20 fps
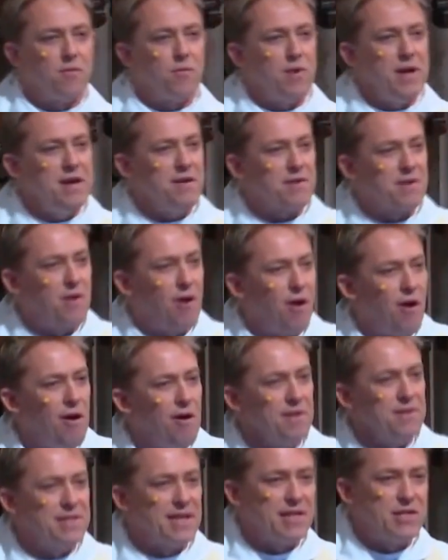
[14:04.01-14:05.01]
that we are
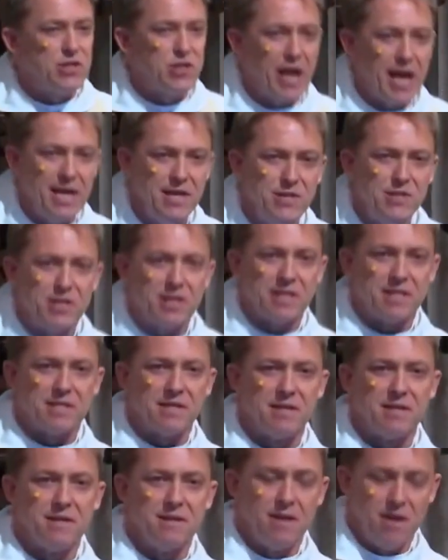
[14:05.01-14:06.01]
called to change
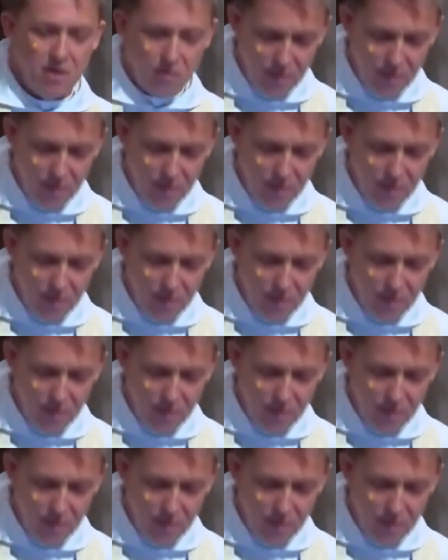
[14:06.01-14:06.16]
it.